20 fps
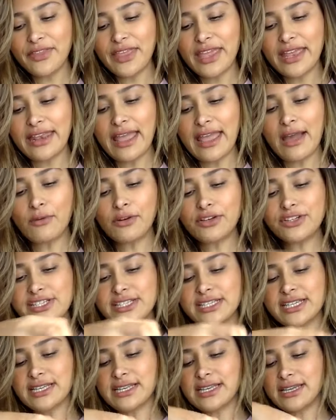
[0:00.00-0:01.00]
And now we're
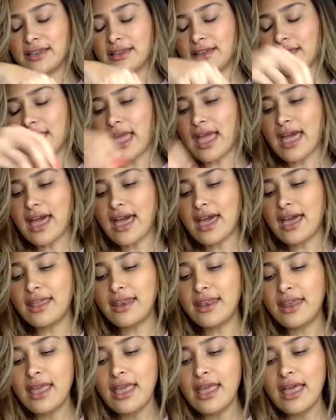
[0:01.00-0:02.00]
just gonna add,
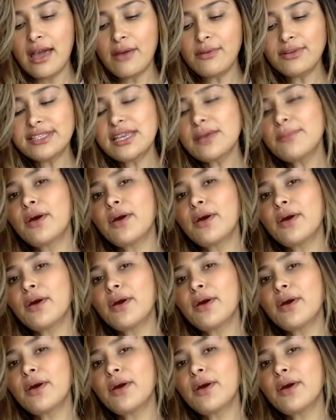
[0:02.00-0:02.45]
I would say